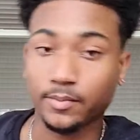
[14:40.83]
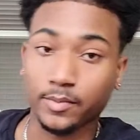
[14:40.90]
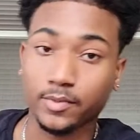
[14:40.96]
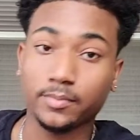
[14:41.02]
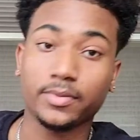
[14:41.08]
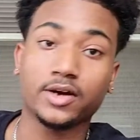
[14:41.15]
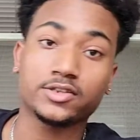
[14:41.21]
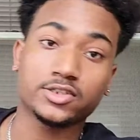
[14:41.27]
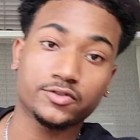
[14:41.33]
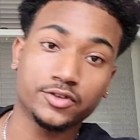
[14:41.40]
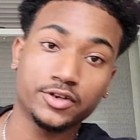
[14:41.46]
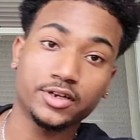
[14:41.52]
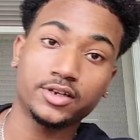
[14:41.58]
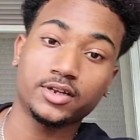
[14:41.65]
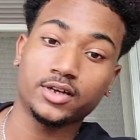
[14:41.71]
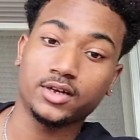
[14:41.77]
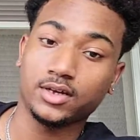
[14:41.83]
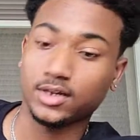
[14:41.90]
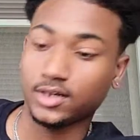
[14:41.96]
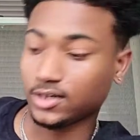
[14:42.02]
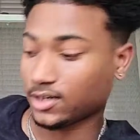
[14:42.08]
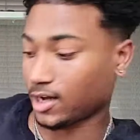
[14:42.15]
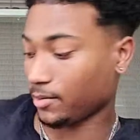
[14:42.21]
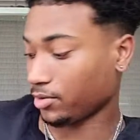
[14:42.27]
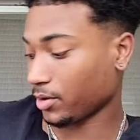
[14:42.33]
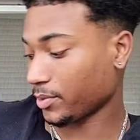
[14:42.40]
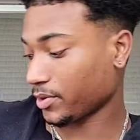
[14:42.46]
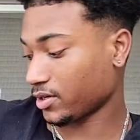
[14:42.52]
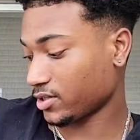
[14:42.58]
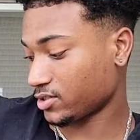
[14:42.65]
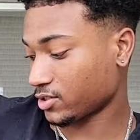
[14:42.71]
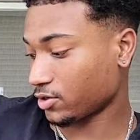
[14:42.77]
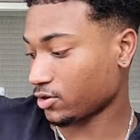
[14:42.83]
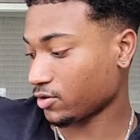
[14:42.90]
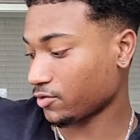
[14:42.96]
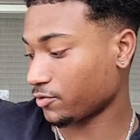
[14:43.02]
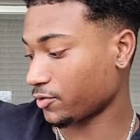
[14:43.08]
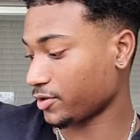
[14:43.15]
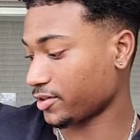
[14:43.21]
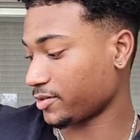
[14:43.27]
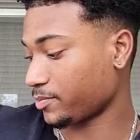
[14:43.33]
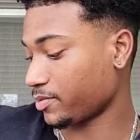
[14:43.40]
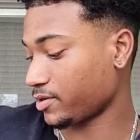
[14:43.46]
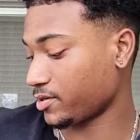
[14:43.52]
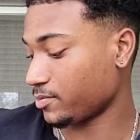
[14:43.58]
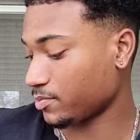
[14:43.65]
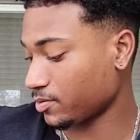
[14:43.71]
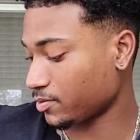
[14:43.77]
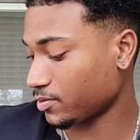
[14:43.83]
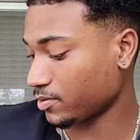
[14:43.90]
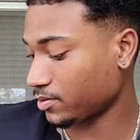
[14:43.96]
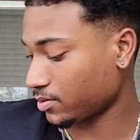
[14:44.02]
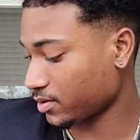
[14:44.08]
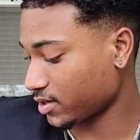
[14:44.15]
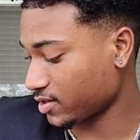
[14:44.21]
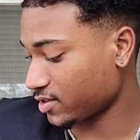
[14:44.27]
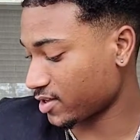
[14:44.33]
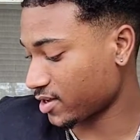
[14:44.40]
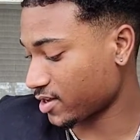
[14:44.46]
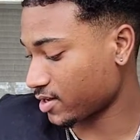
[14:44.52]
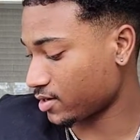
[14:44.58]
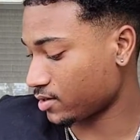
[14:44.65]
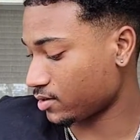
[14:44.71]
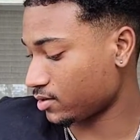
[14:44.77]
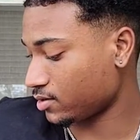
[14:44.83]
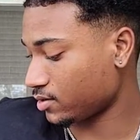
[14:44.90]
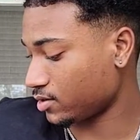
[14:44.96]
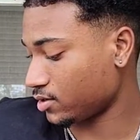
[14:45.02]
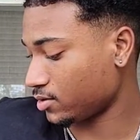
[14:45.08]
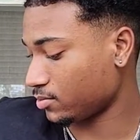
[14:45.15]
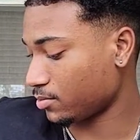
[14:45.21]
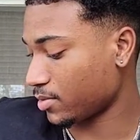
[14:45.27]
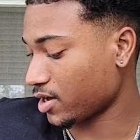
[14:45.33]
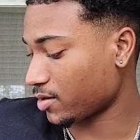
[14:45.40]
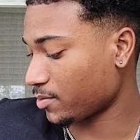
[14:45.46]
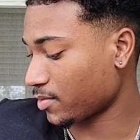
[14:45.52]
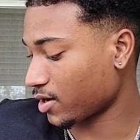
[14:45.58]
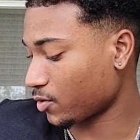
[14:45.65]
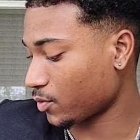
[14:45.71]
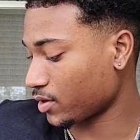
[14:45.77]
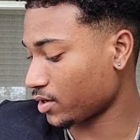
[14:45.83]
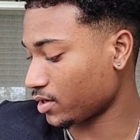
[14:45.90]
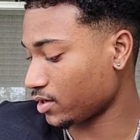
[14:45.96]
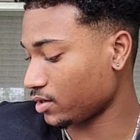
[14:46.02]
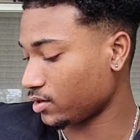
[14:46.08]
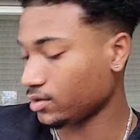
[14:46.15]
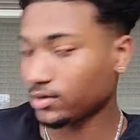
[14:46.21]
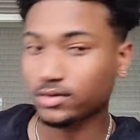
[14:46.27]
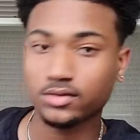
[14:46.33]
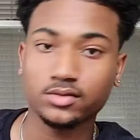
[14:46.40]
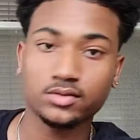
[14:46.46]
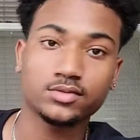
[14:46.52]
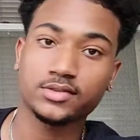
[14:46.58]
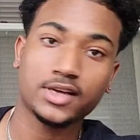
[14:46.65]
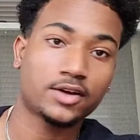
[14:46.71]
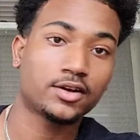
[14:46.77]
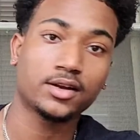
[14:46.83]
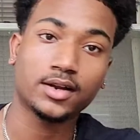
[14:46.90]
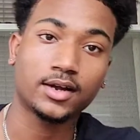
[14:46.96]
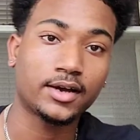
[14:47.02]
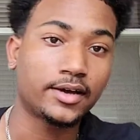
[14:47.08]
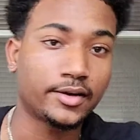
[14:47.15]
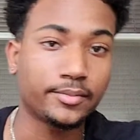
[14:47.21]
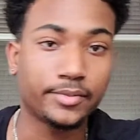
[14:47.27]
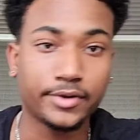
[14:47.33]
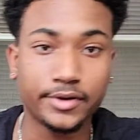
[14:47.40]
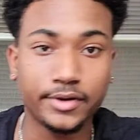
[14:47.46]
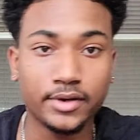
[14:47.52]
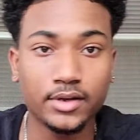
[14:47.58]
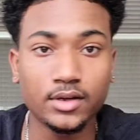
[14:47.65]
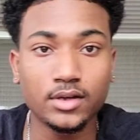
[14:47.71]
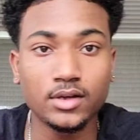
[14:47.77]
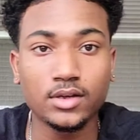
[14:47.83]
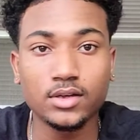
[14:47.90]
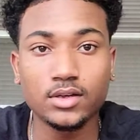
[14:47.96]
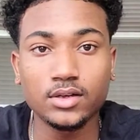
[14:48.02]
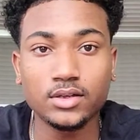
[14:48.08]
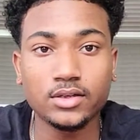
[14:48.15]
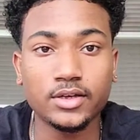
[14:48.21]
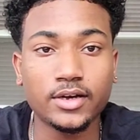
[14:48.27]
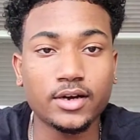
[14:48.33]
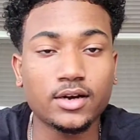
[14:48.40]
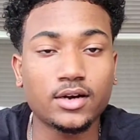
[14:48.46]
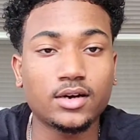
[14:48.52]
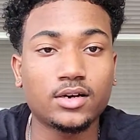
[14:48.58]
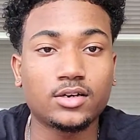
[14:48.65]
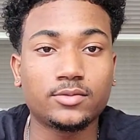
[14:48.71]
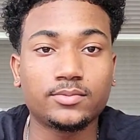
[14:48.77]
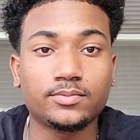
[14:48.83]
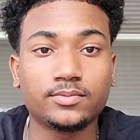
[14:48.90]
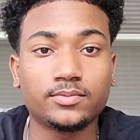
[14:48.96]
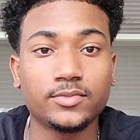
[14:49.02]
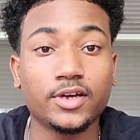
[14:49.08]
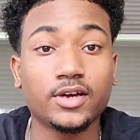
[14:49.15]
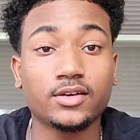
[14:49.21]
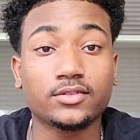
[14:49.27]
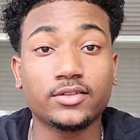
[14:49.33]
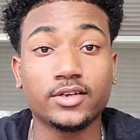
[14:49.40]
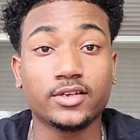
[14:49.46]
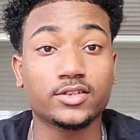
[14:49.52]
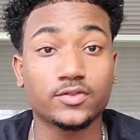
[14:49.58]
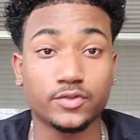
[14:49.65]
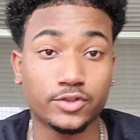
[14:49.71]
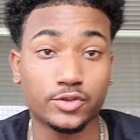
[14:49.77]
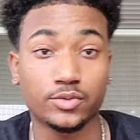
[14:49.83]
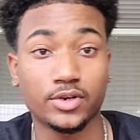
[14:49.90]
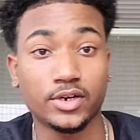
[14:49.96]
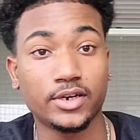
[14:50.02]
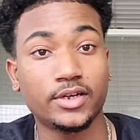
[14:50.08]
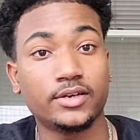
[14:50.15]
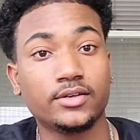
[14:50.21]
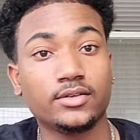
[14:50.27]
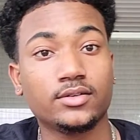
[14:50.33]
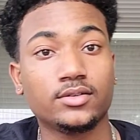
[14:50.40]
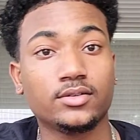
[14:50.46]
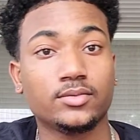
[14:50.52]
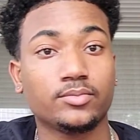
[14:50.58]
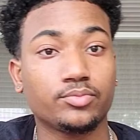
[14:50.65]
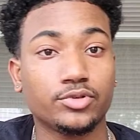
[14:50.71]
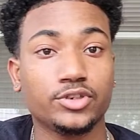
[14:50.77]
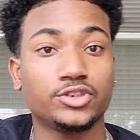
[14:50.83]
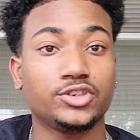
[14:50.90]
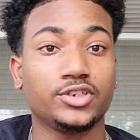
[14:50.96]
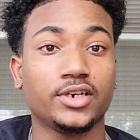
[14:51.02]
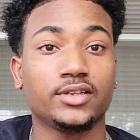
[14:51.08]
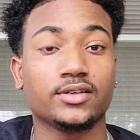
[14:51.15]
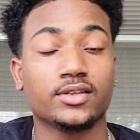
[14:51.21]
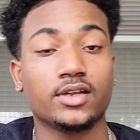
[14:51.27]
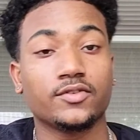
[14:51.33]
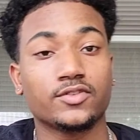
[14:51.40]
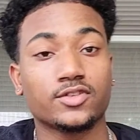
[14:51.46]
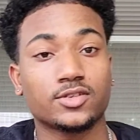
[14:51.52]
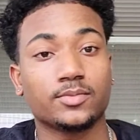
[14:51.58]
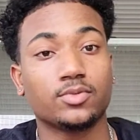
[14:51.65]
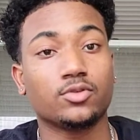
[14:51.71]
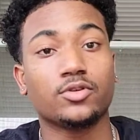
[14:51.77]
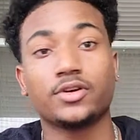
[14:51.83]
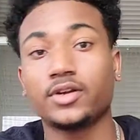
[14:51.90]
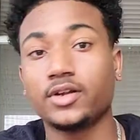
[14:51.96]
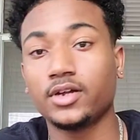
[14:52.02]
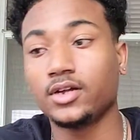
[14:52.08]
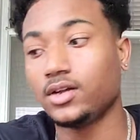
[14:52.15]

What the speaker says: about to read. I'm probably gonna start off with Pimp, and then make my way down the line. But yeah, thanks for tuning in. Appreciate the love and support.